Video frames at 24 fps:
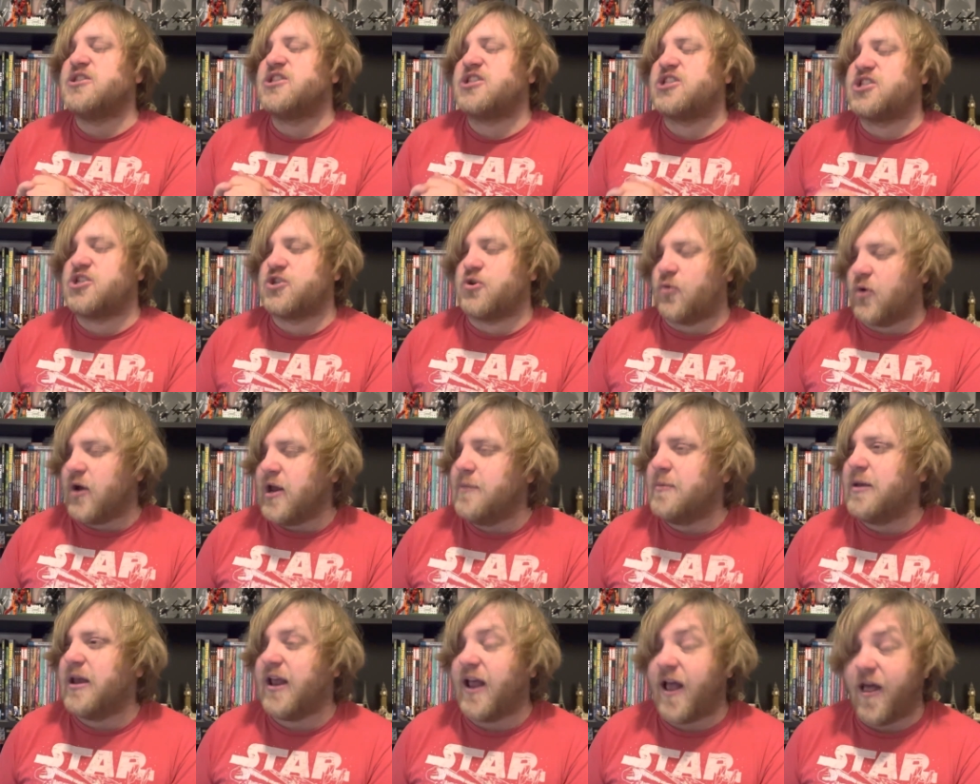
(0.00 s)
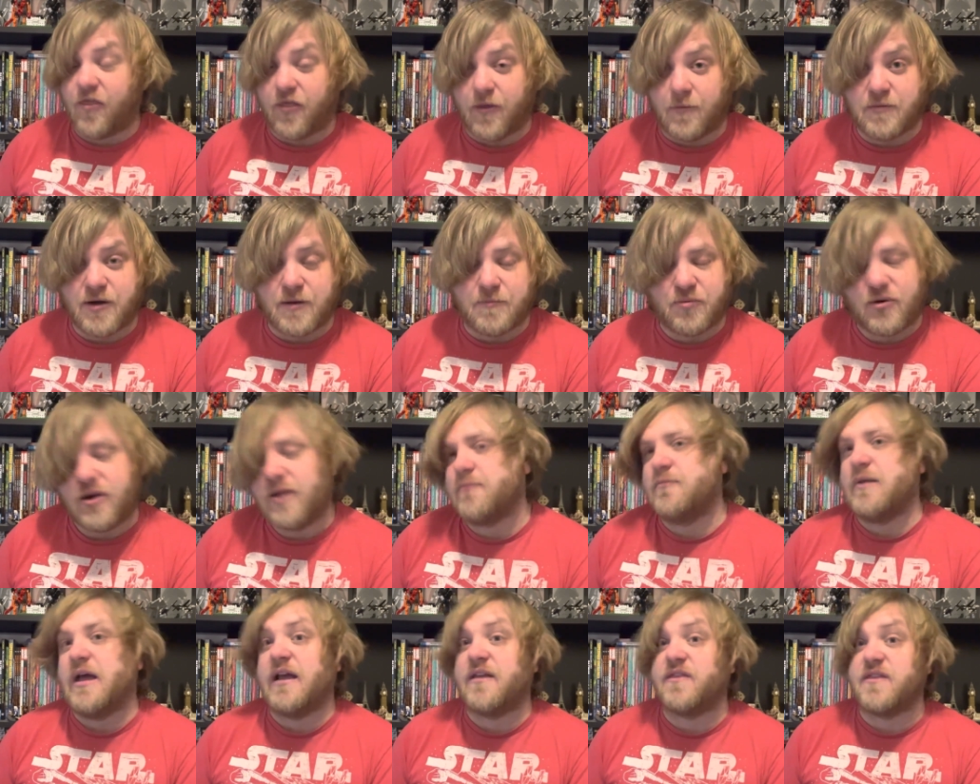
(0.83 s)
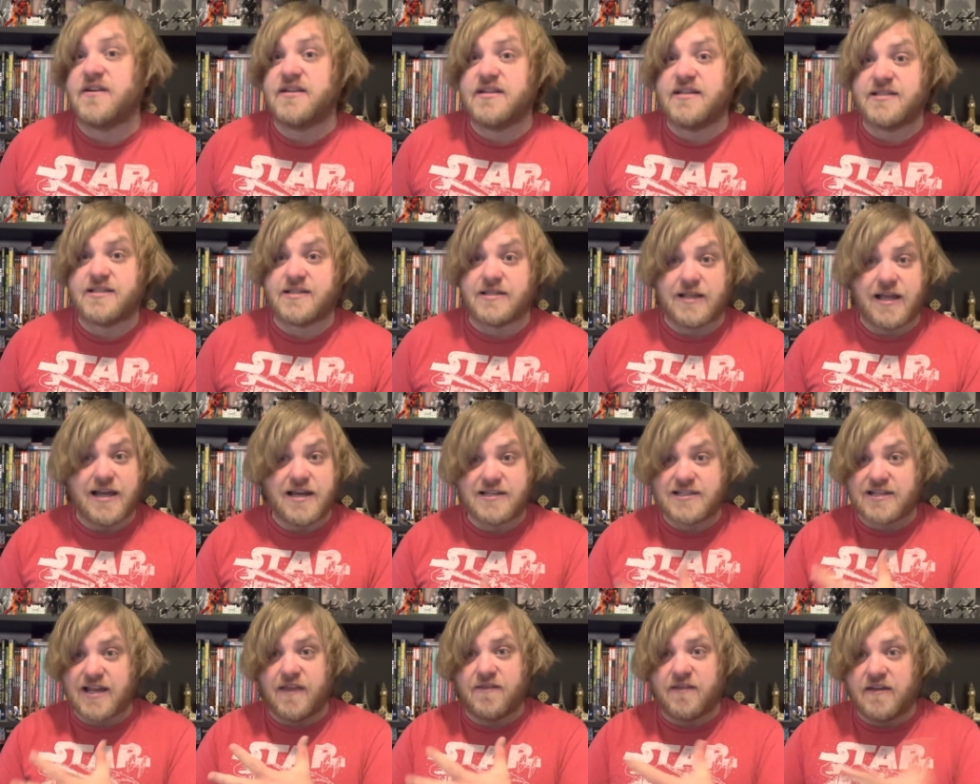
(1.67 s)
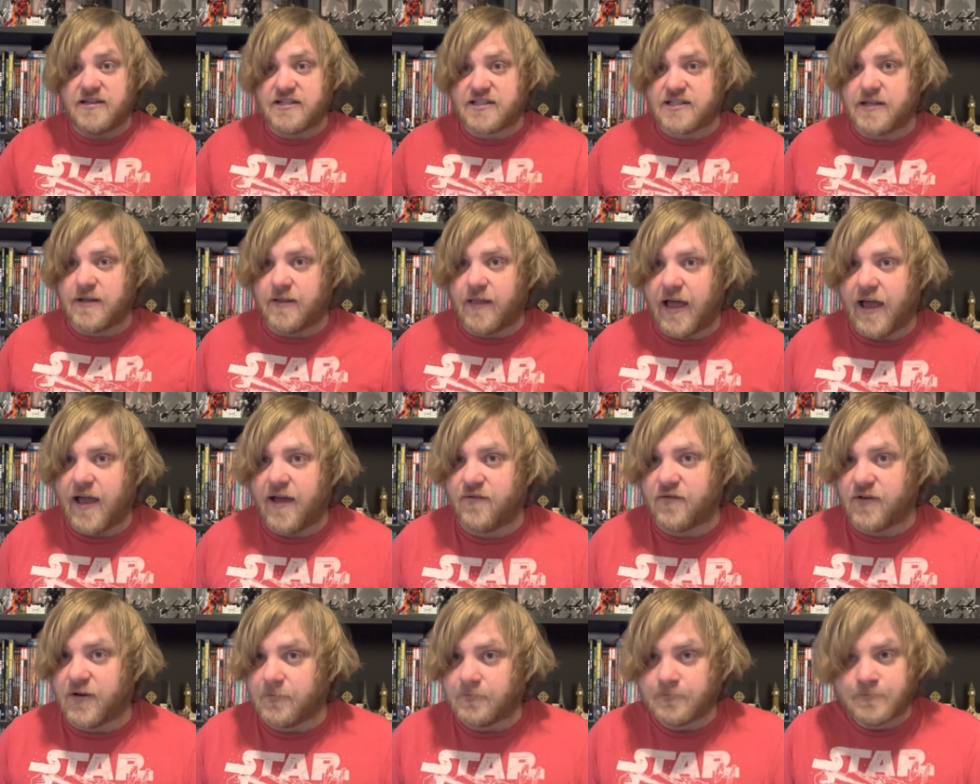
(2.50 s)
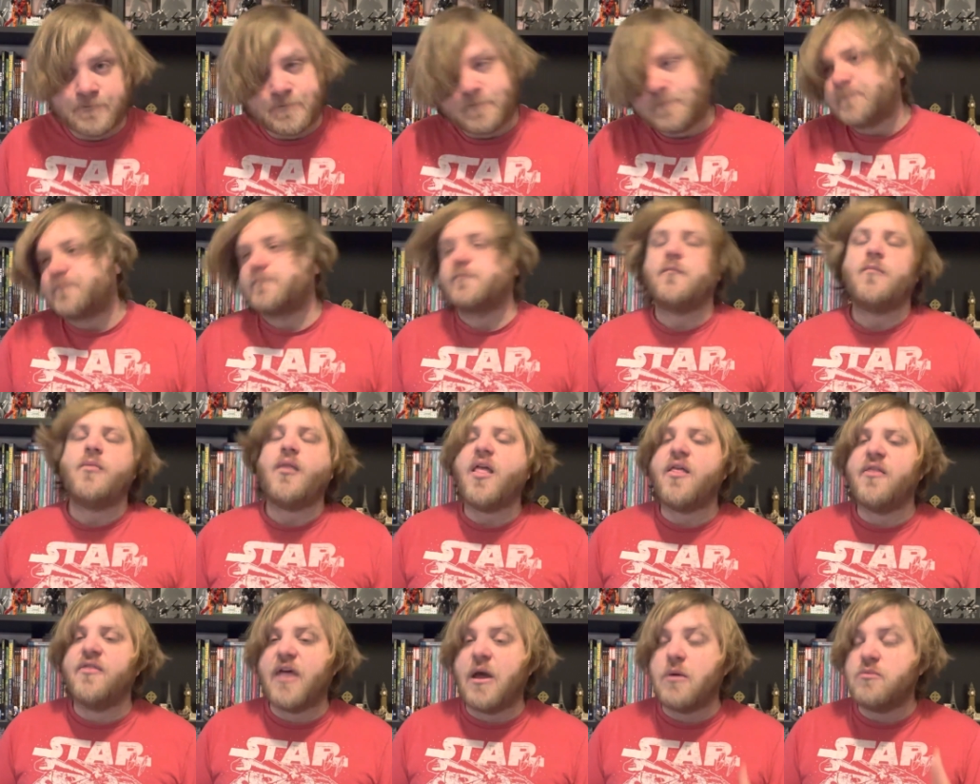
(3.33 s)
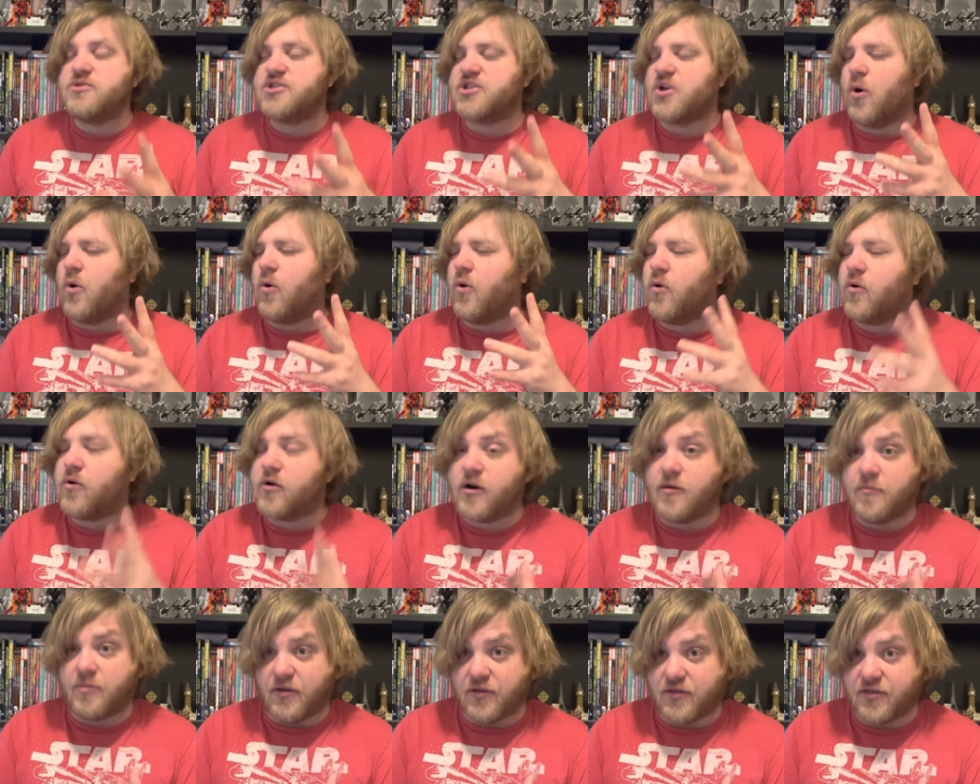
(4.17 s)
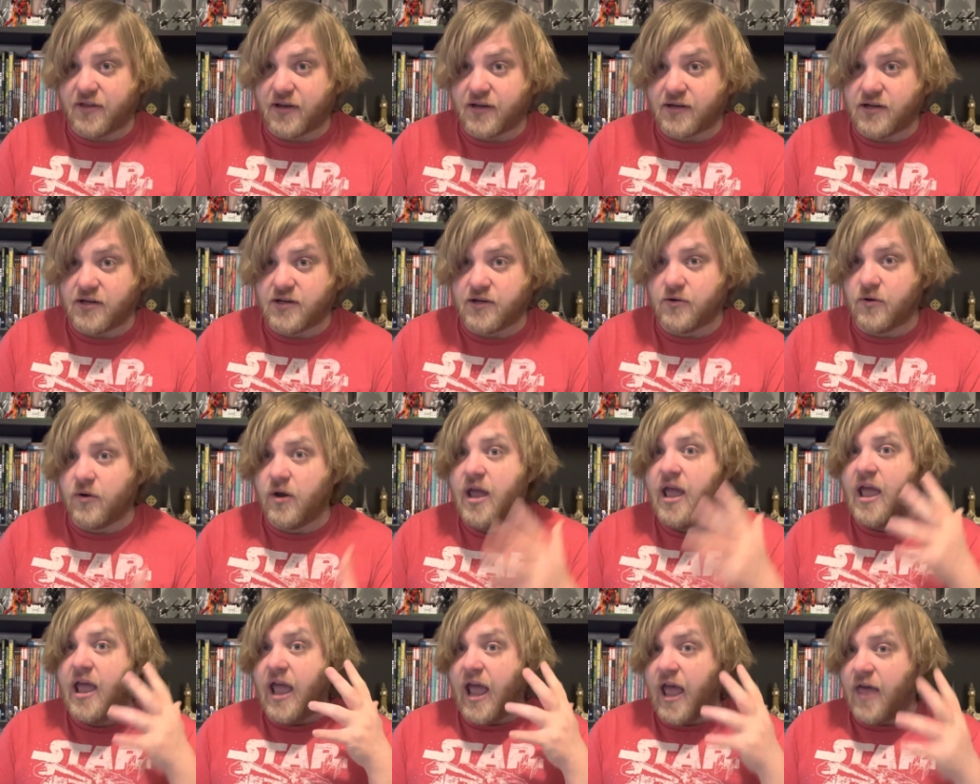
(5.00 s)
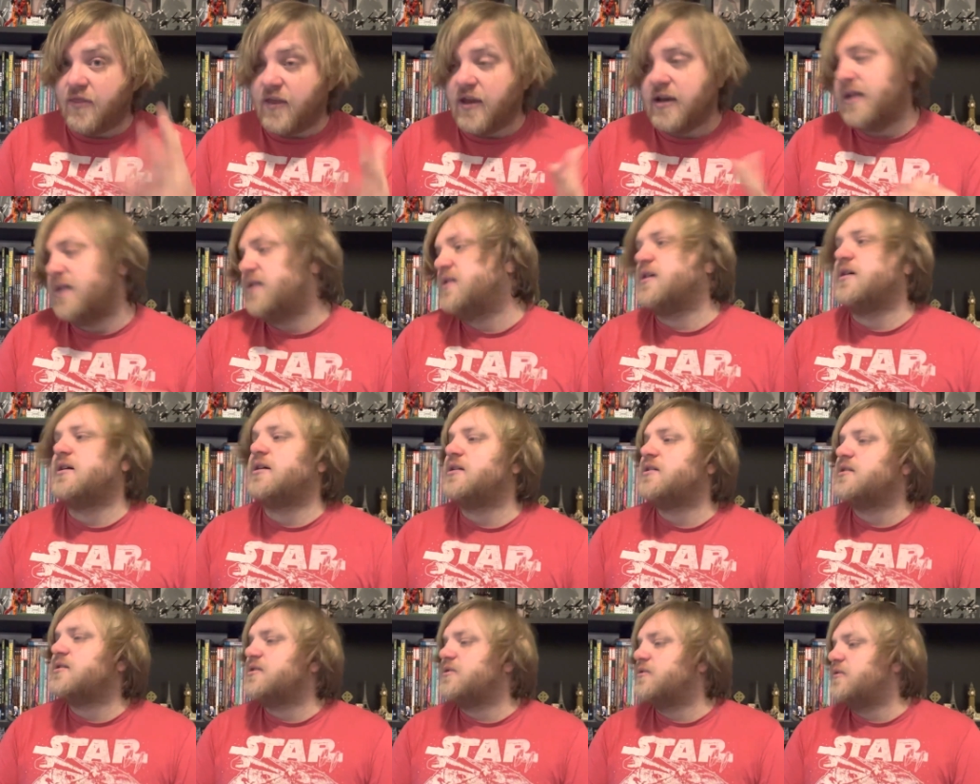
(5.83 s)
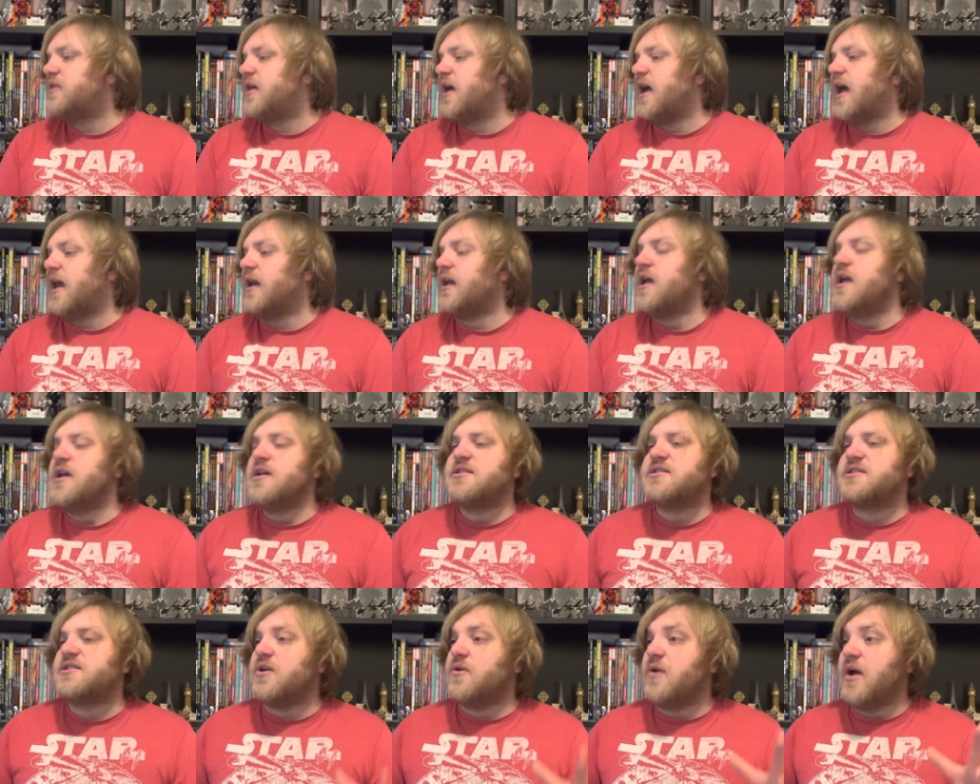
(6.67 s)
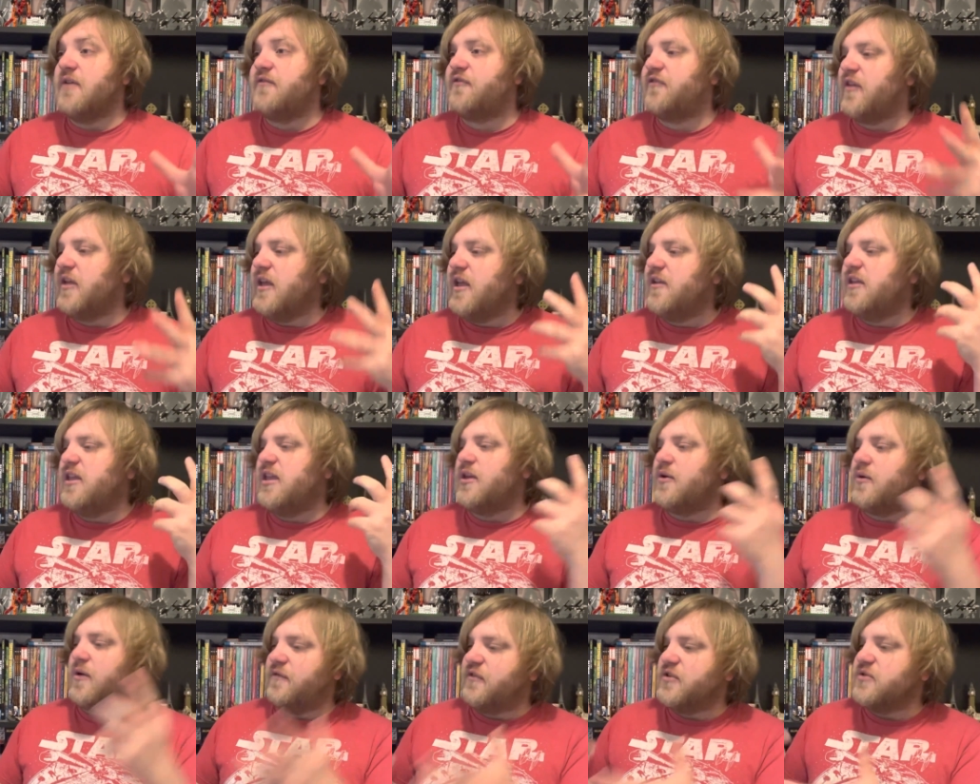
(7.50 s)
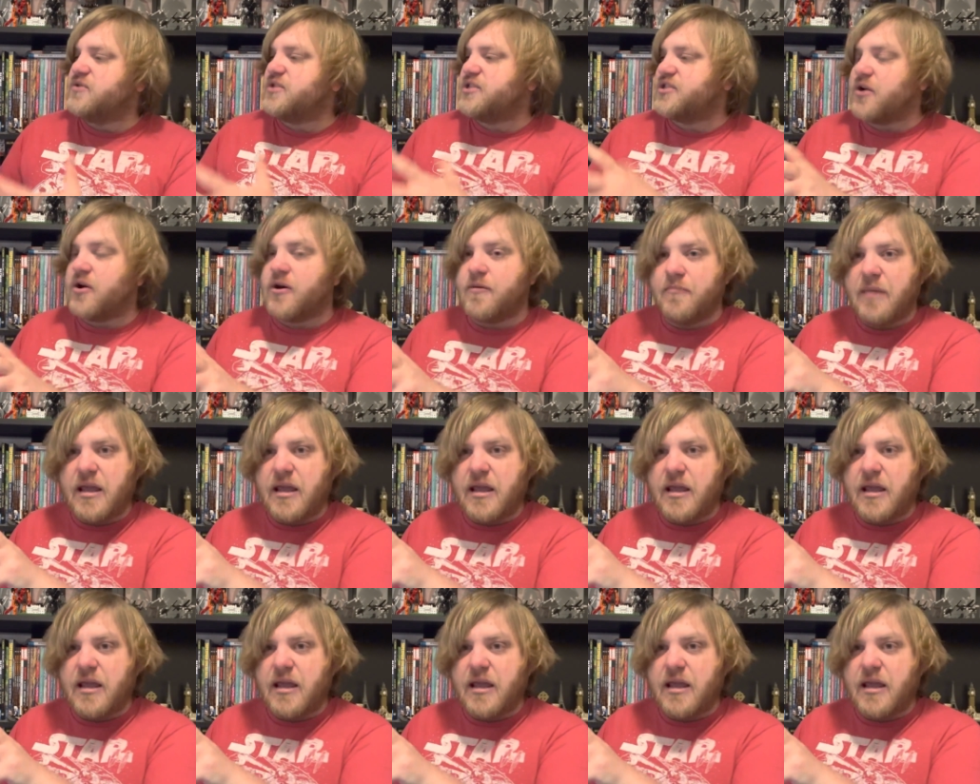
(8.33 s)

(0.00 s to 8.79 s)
screaming at them to bring back the dislikes and they still haven't. That was a horrible thing to do, and they need to undo that. So if, you know, if you start